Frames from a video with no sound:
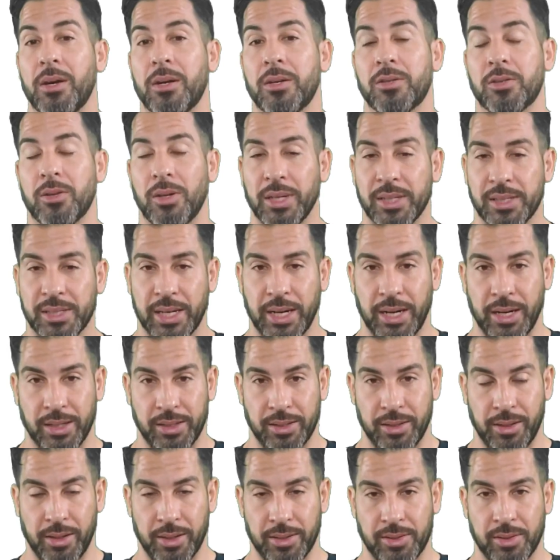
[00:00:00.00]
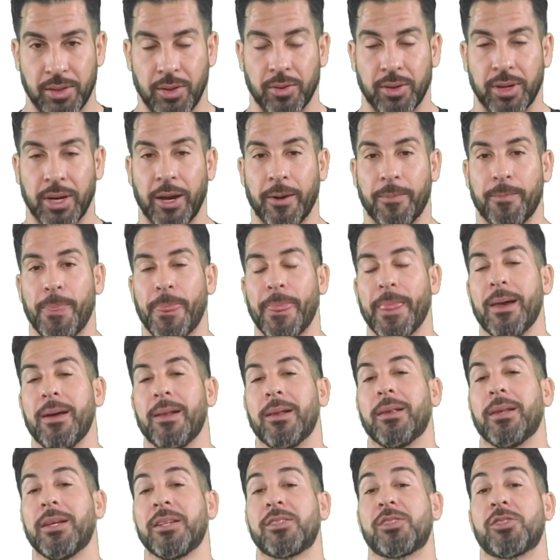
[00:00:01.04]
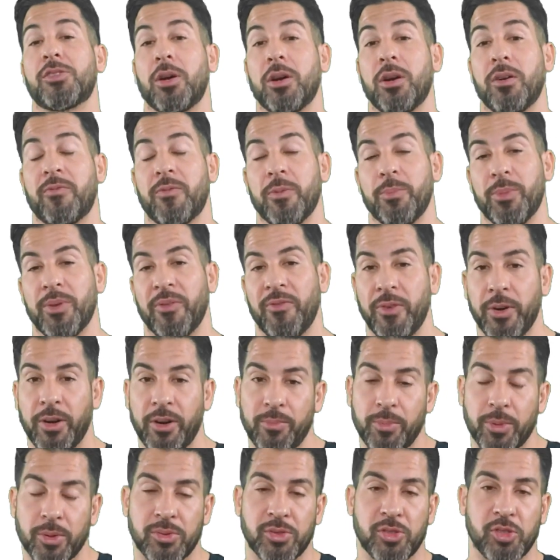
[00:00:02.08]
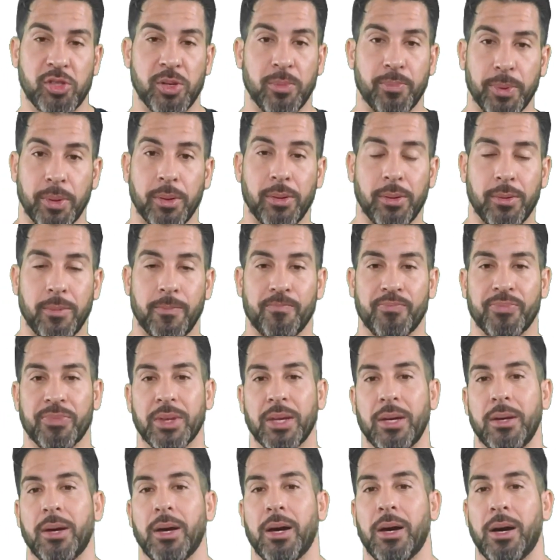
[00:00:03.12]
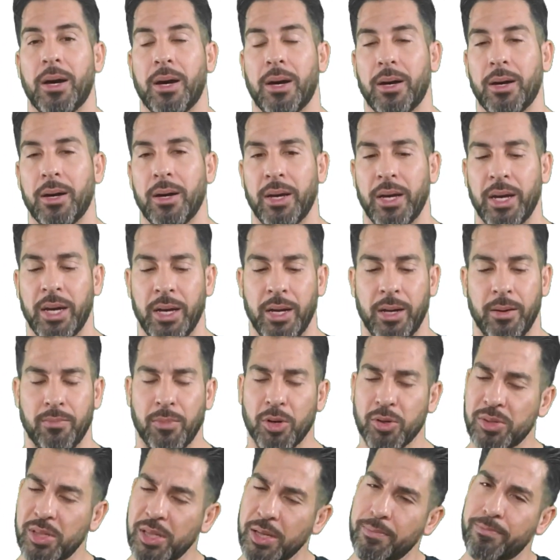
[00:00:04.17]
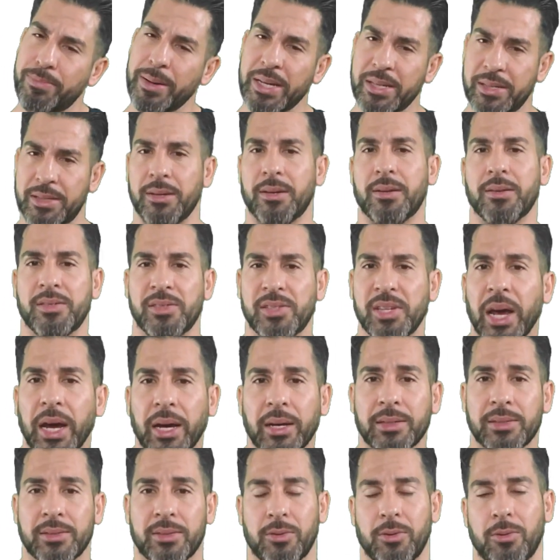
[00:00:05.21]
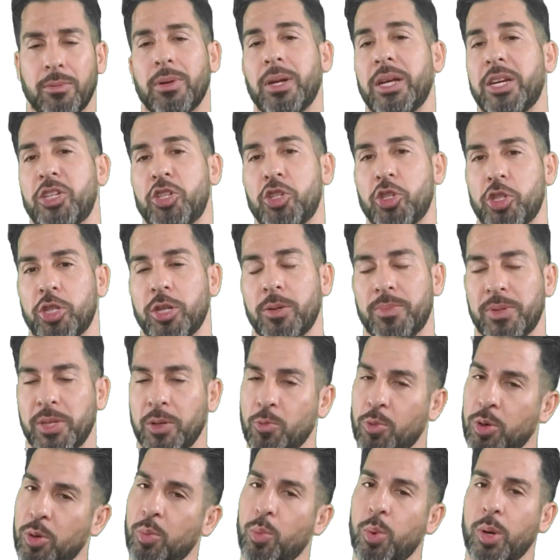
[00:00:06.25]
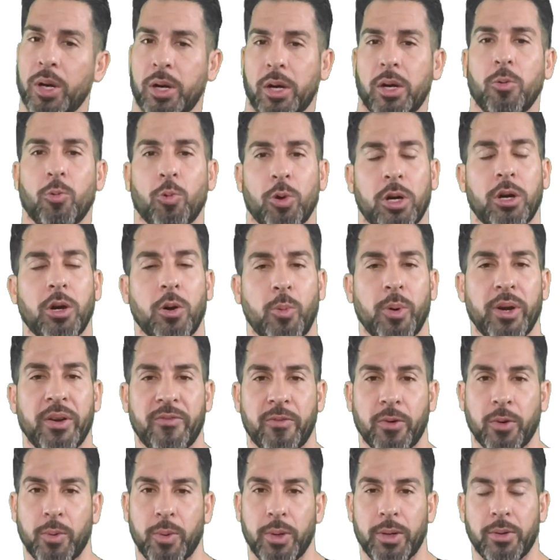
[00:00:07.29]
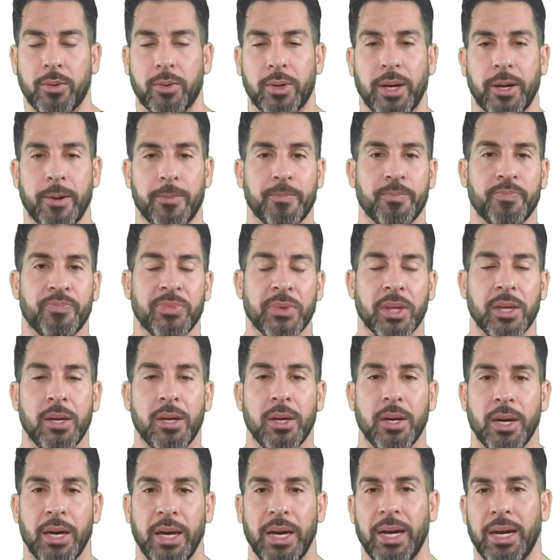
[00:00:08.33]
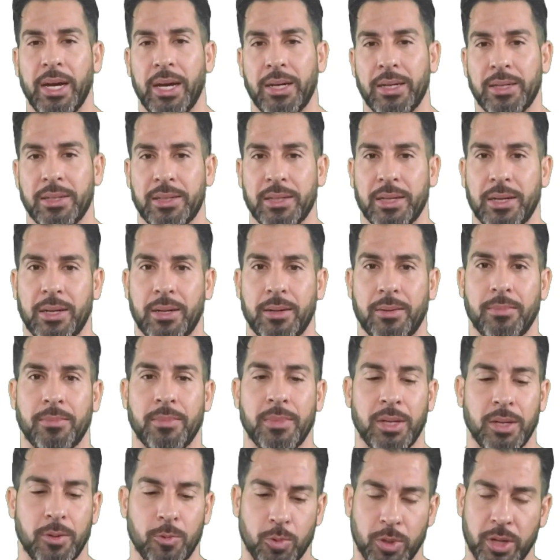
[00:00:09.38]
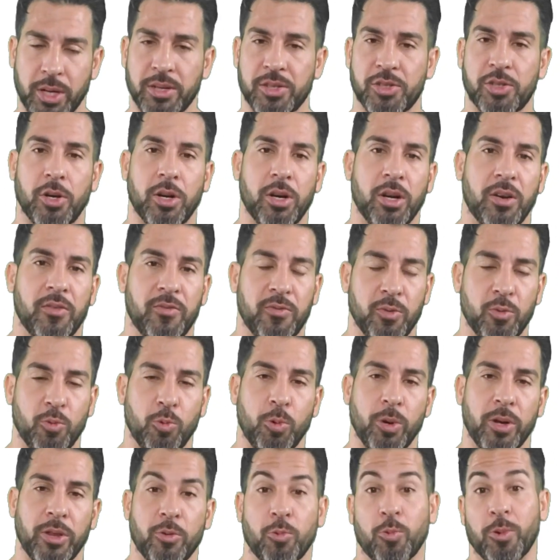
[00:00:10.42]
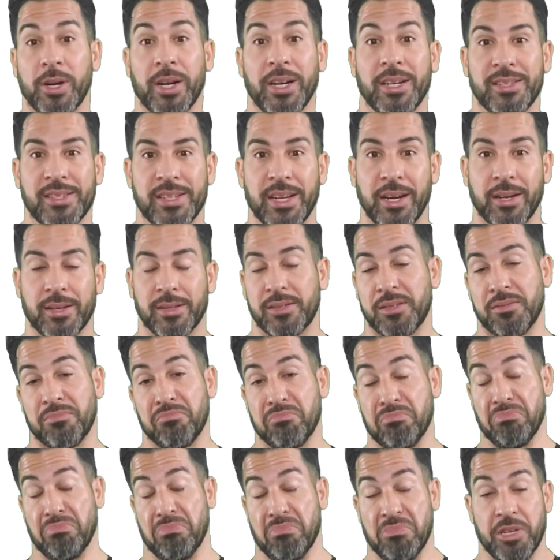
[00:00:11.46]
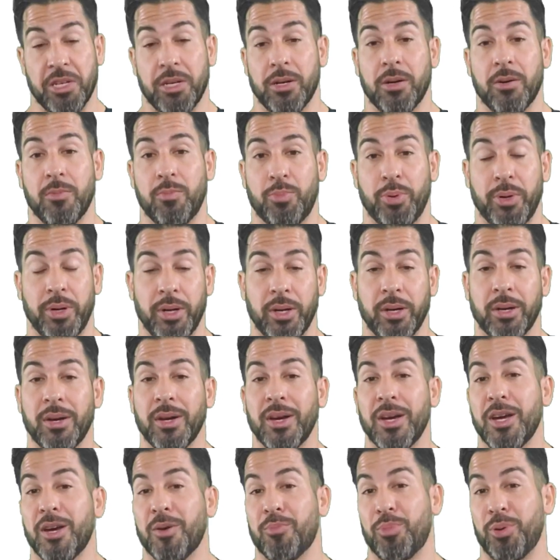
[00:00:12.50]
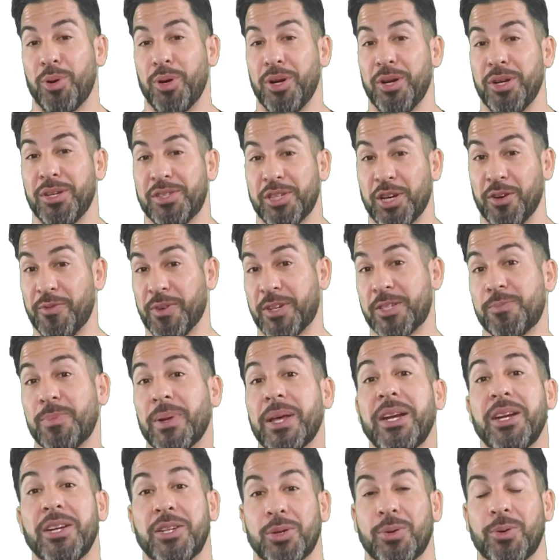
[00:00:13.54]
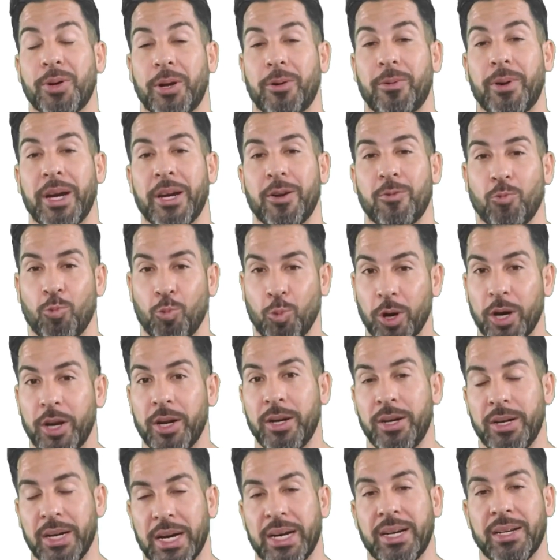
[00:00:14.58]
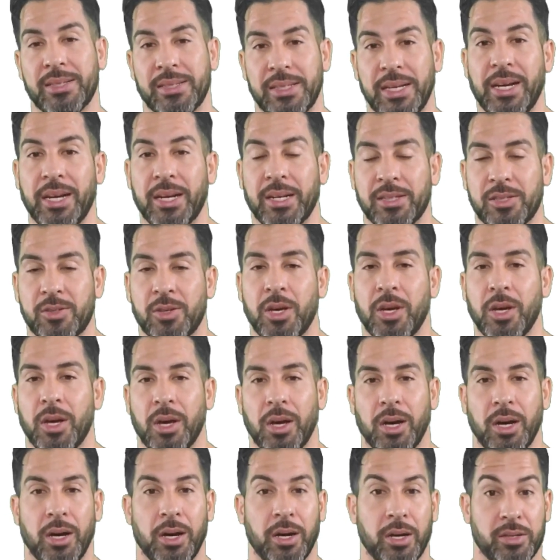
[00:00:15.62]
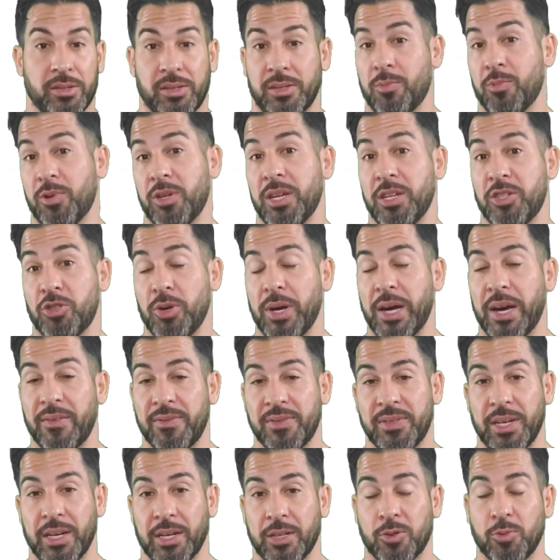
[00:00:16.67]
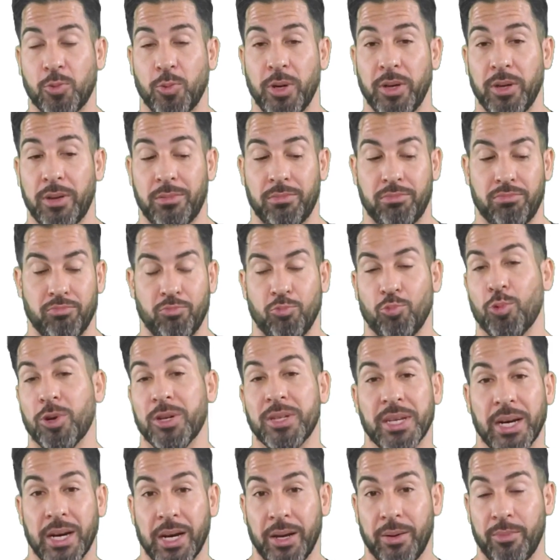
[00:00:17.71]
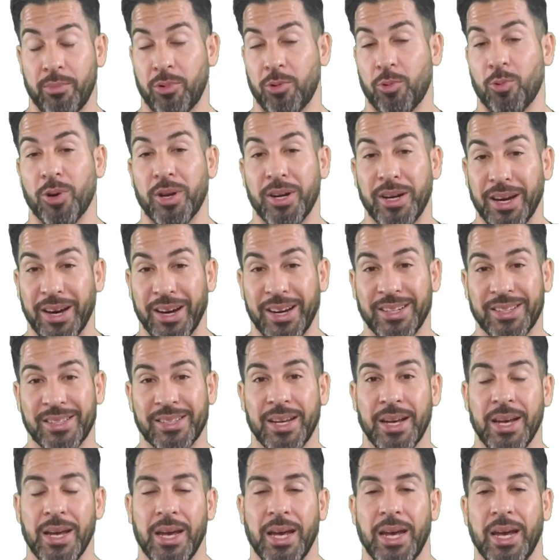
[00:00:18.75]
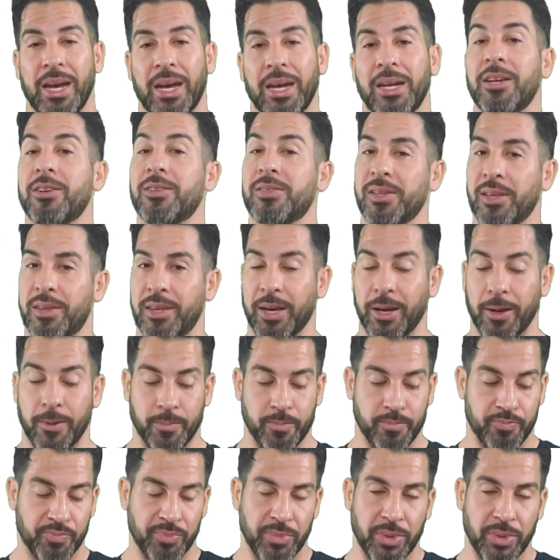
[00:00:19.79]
So let's get into this, okay? Let's start from the very most simple and mostly based on sex relationships, and we'll work our way forward, okay? And we're going to start off with one-night stands. You know, pretty self-explanatory, right? One night stands. It's someone that you have sex with one time or one night. And here's the thing.